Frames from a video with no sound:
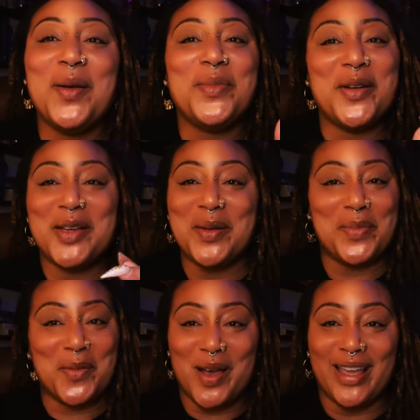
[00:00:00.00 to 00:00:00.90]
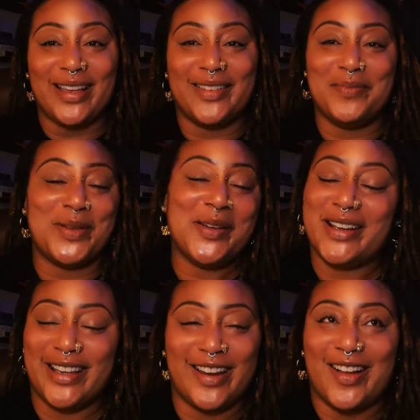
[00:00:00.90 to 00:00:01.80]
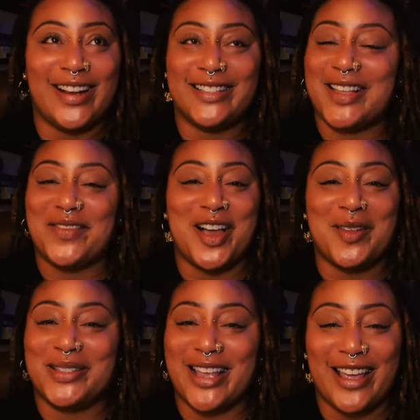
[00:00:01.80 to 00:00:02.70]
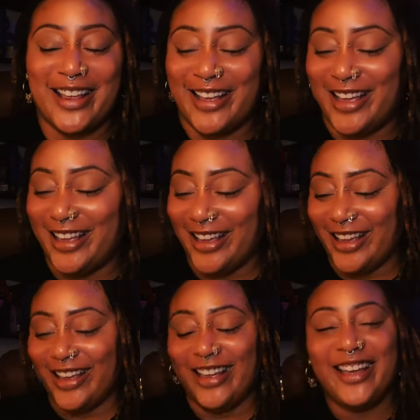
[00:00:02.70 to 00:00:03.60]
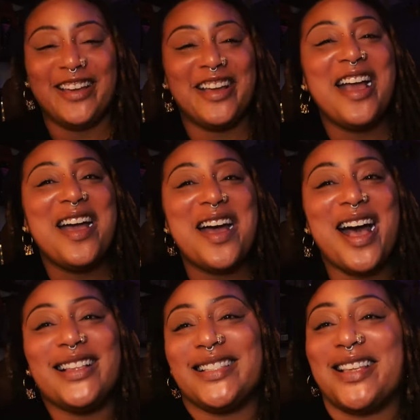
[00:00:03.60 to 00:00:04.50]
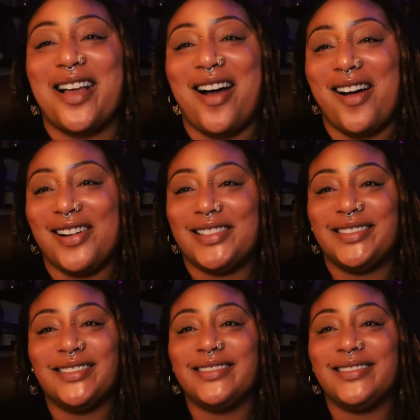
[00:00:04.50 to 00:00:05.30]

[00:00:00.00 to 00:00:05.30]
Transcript: Period. Point. Period. All that stuff y'all saying. I see y'all.